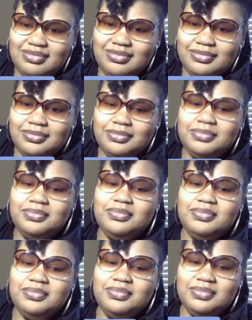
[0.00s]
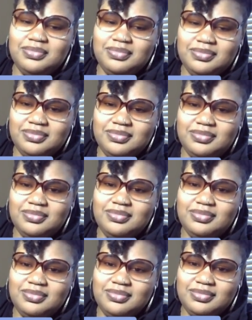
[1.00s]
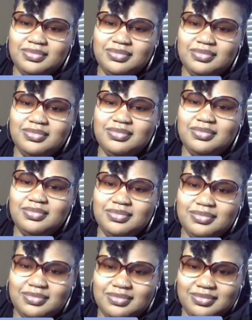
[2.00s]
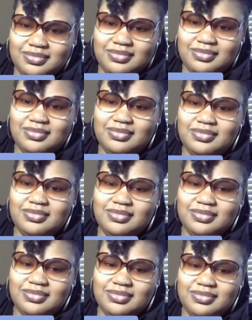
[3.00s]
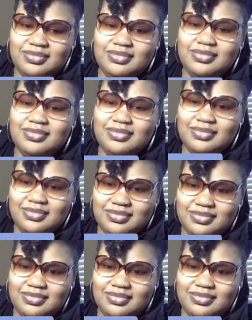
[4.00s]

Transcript: This person isn't speaking.